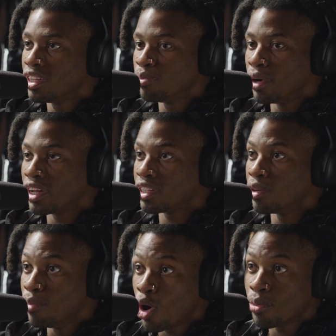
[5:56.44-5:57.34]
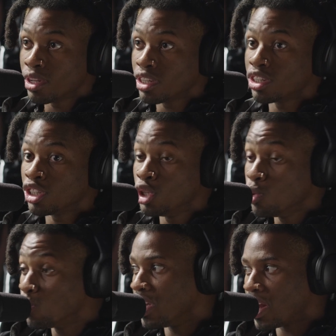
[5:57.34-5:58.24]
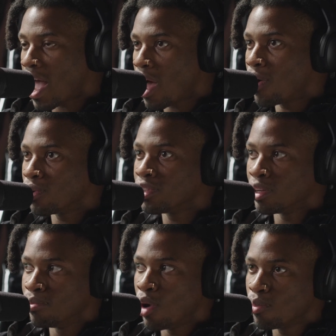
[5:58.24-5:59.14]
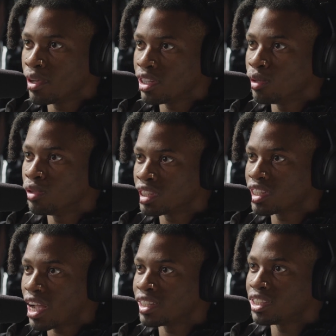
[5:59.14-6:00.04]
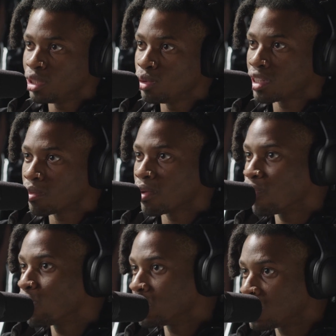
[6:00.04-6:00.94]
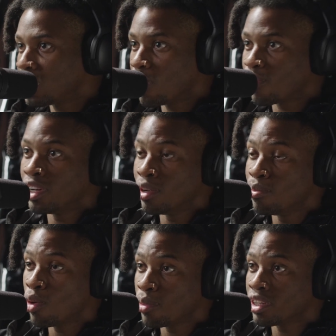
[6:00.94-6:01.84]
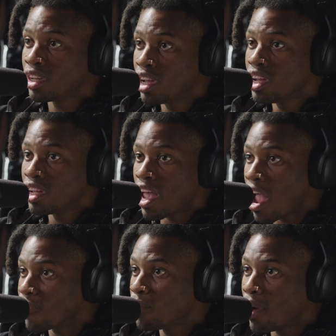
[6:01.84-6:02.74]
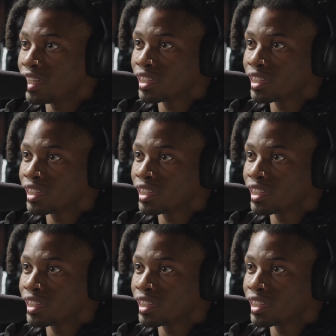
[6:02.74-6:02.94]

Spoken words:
But the moment you get out, the moment you decide to do something for yourself, and the moment everybody